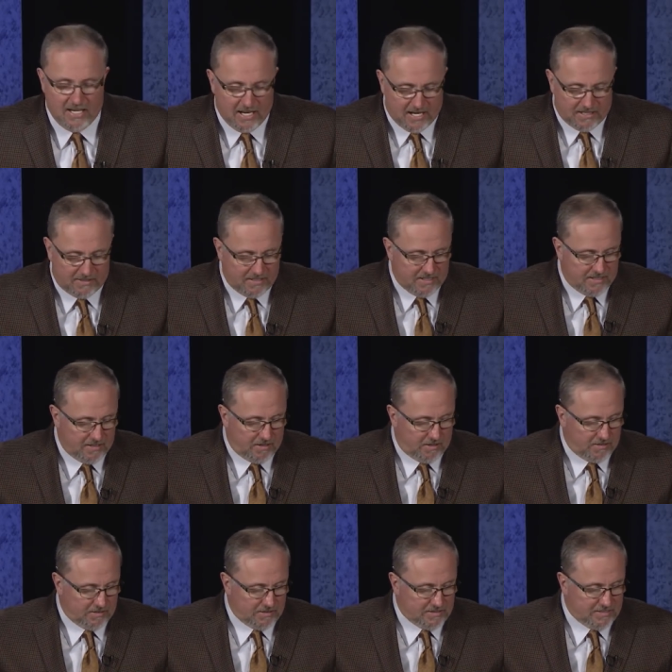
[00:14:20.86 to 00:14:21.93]
And then
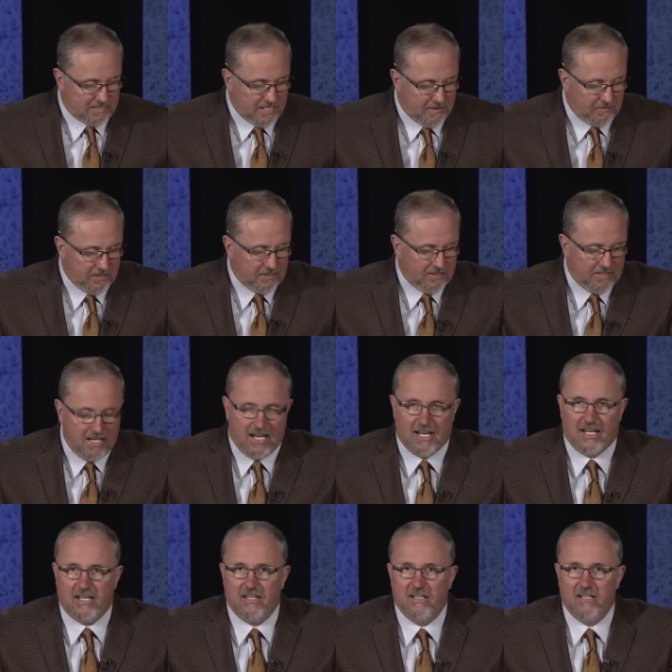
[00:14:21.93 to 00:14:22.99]
on the 7th
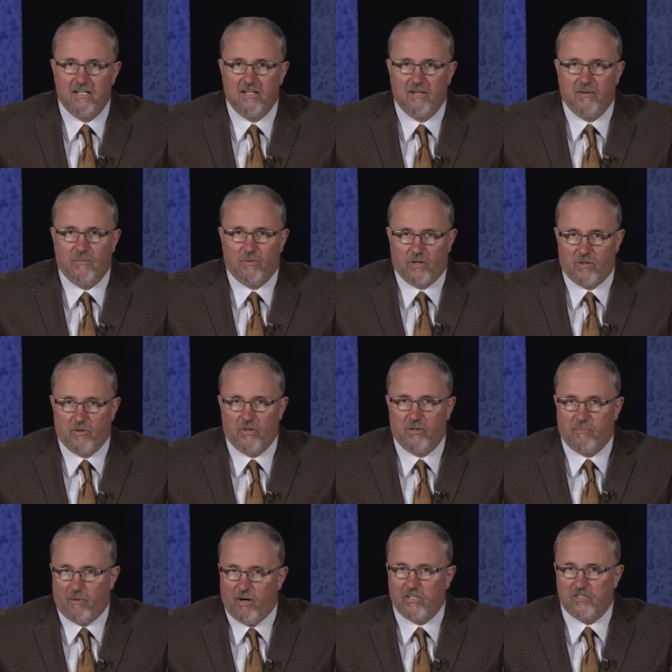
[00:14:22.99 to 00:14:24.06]
day, we're going to
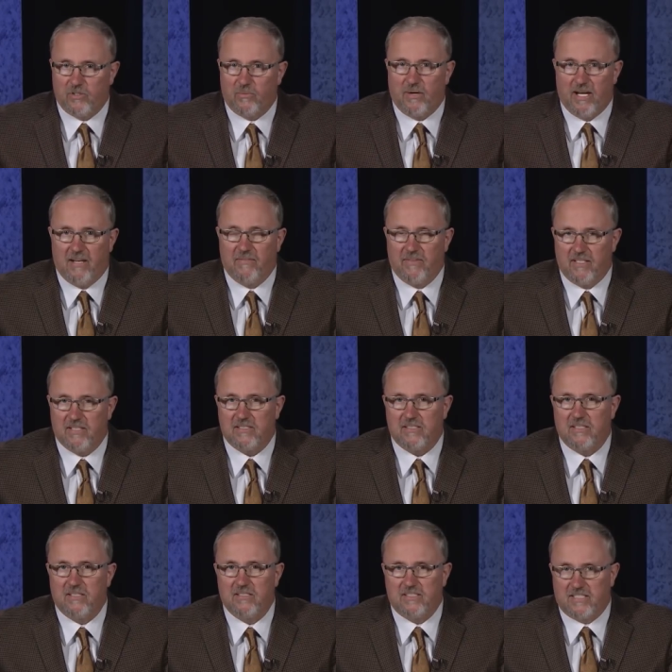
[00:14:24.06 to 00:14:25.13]
march around
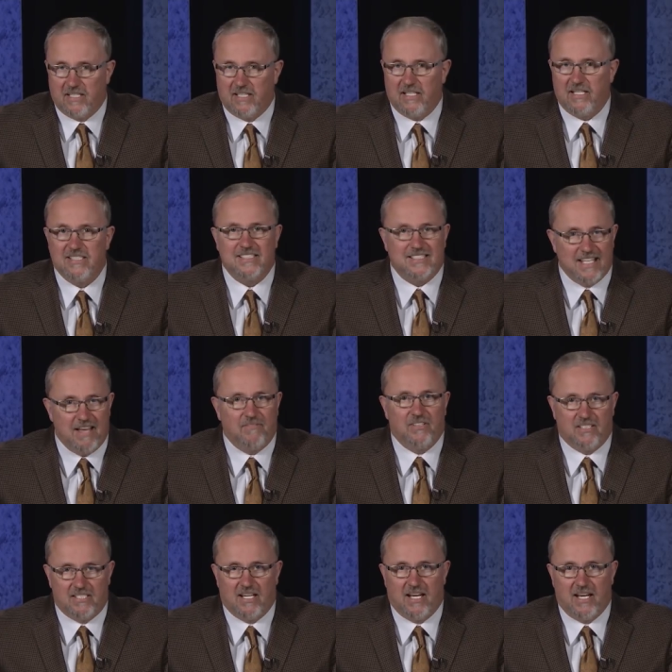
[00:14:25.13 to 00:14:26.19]
this city
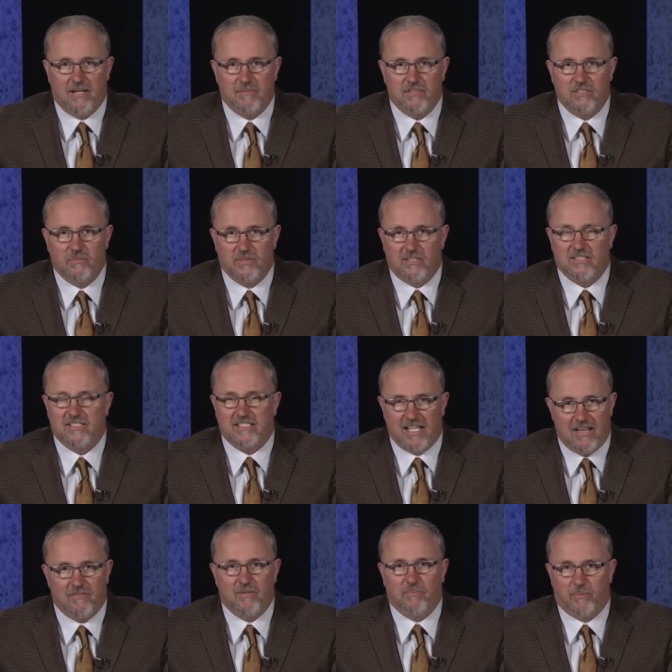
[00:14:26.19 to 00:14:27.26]
7 times with the
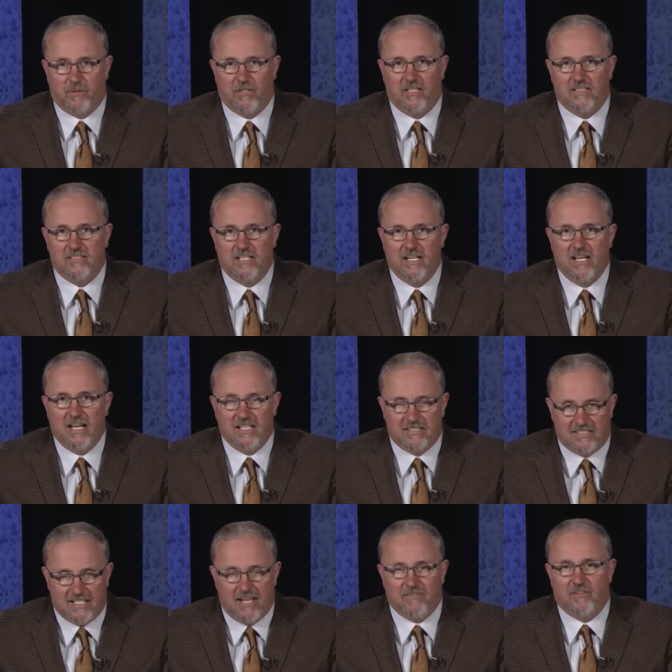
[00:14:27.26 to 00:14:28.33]
7 priests and
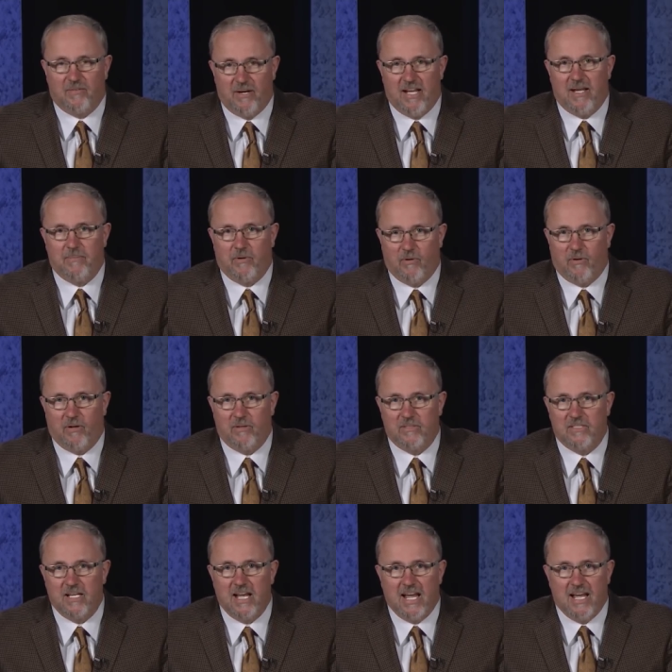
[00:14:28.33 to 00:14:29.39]
7 ram
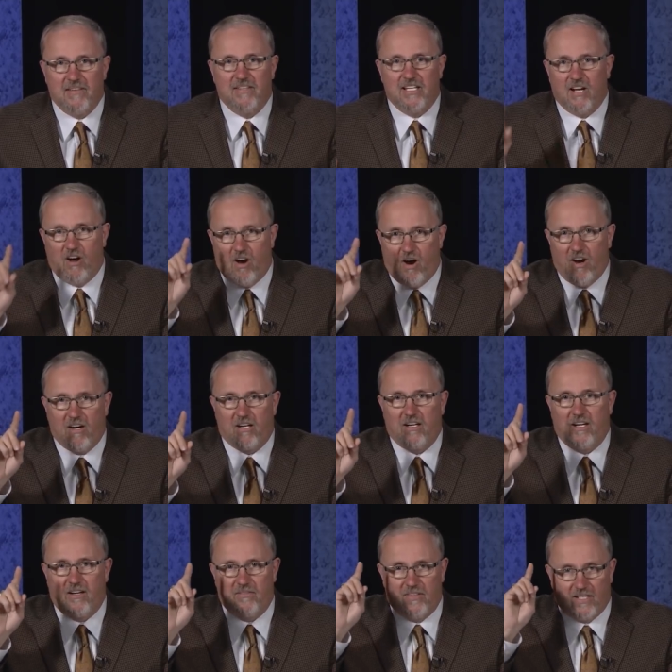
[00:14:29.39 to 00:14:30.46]
horns and the Ark
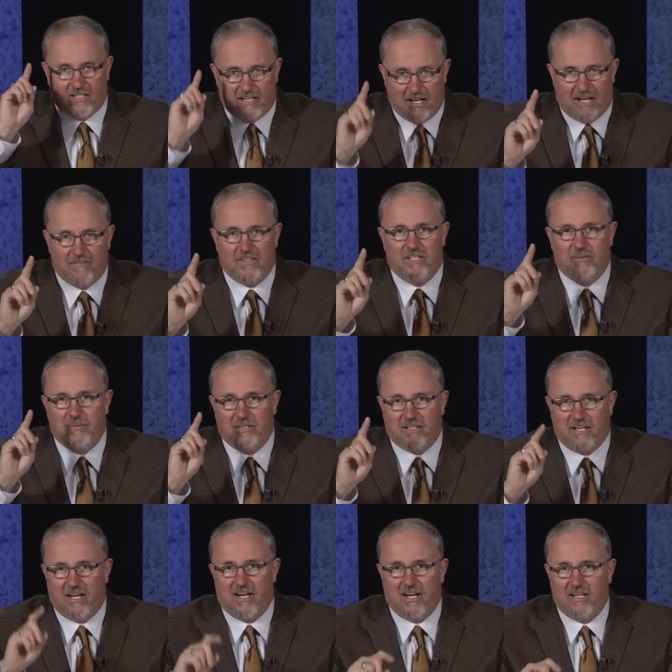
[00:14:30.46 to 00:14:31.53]
of the Covenant with
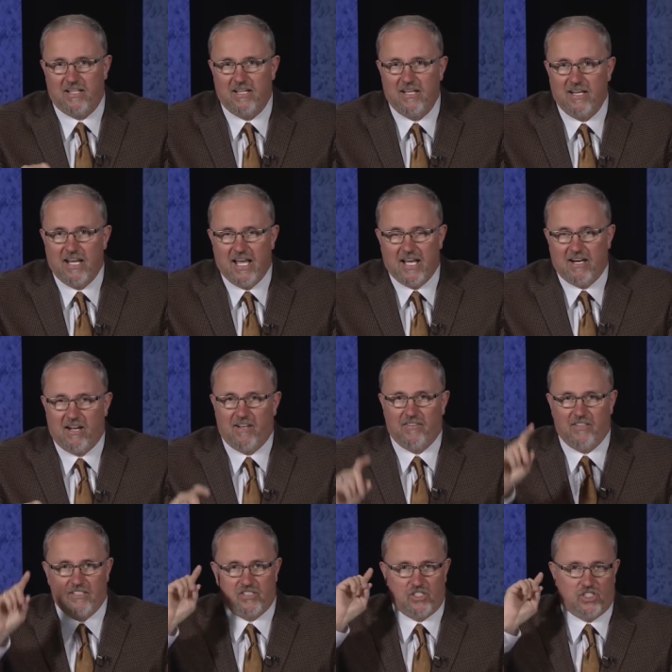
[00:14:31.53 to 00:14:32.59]
God. And on
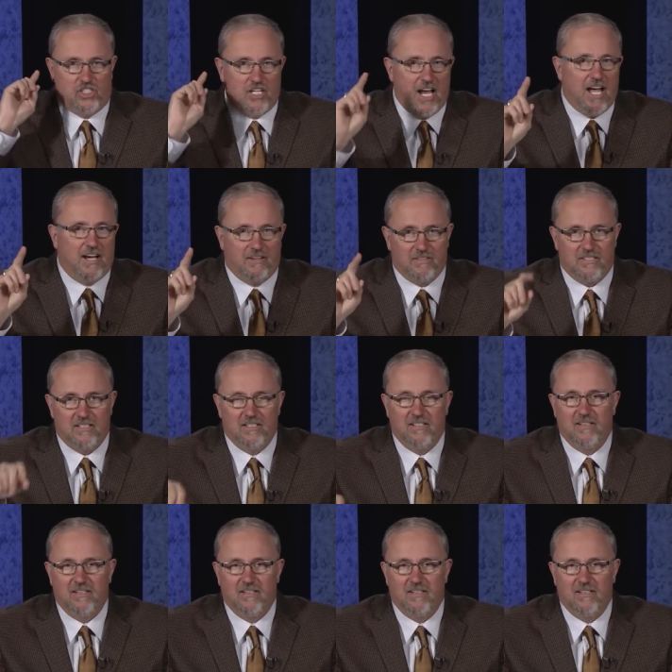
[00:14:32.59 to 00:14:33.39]
the shout,